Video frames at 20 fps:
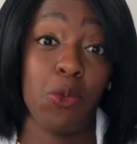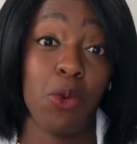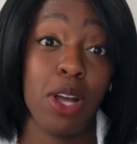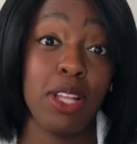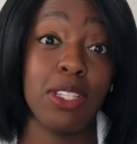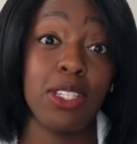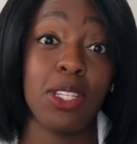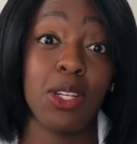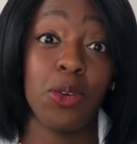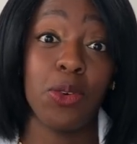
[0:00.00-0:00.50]

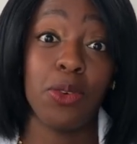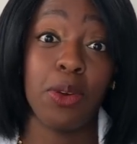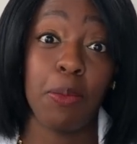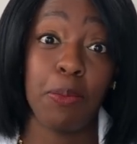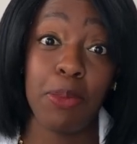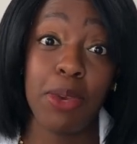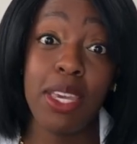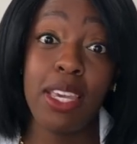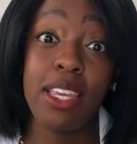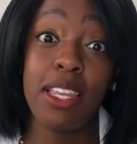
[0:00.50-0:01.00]
once or
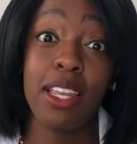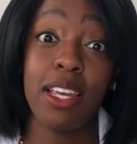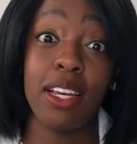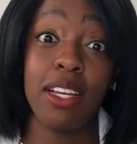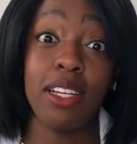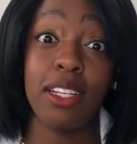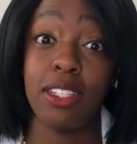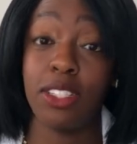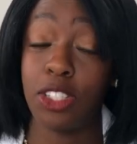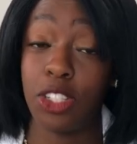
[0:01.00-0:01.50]
repeat
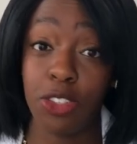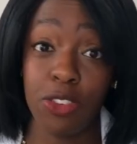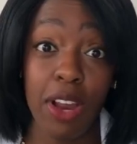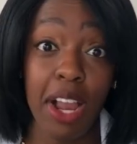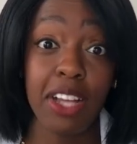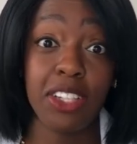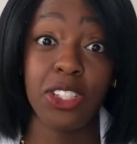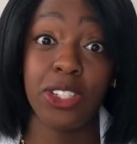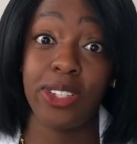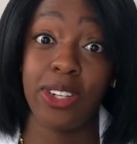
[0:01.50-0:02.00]
a
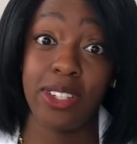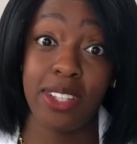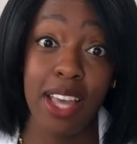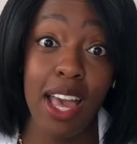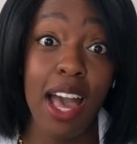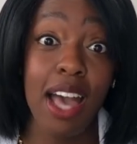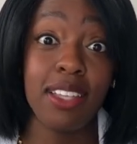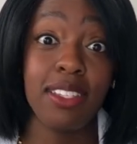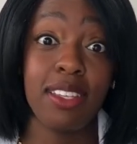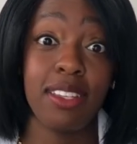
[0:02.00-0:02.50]
direction or
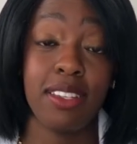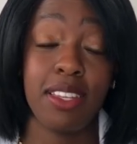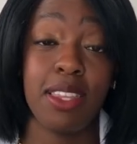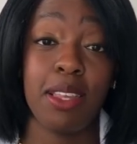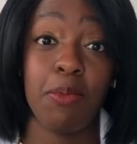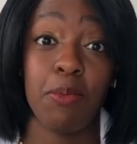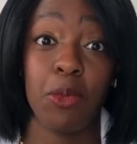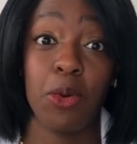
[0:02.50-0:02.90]
task to them